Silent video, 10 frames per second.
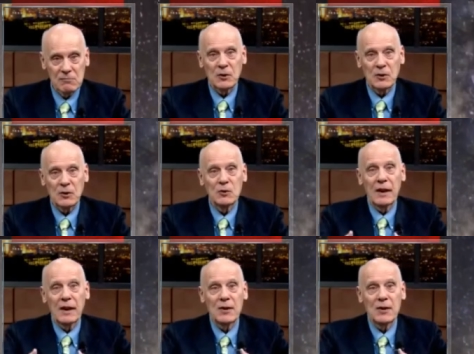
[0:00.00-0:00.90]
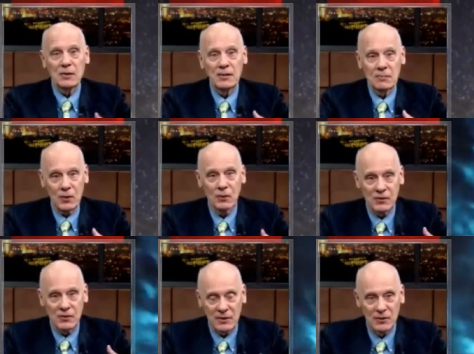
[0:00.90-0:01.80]
Well, you and I are living
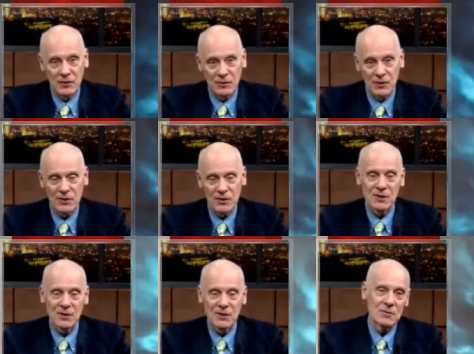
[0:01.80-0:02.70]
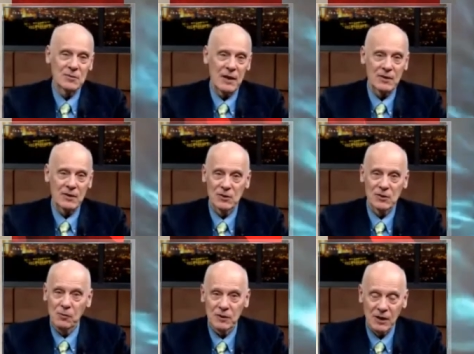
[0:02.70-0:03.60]
proof that the universe contains mass. No one